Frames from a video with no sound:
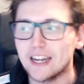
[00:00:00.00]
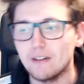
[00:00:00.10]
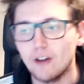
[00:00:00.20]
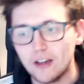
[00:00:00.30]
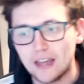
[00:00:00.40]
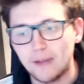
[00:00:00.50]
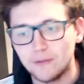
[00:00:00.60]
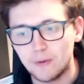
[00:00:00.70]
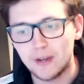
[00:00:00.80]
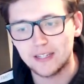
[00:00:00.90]
You're going to have a lot of
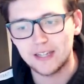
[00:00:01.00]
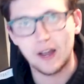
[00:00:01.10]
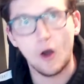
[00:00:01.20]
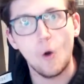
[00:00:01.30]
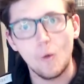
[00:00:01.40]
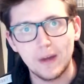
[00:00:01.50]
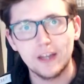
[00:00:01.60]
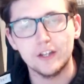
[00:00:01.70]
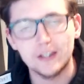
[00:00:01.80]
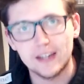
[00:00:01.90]
games where it's like, oh my
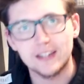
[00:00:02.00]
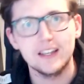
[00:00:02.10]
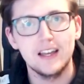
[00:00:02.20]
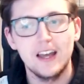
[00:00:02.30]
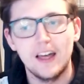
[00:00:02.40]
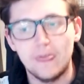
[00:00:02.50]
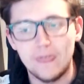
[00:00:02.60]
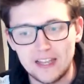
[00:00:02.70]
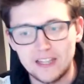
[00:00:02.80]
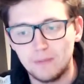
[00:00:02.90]
goodness,
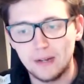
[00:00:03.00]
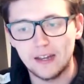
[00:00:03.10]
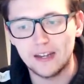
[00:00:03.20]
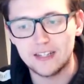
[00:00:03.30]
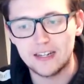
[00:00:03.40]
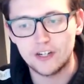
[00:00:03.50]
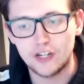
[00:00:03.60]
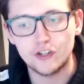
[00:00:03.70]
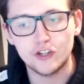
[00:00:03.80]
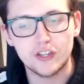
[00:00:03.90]
these players
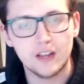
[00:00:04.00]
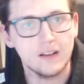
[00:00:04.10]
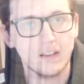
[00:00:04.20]
literally just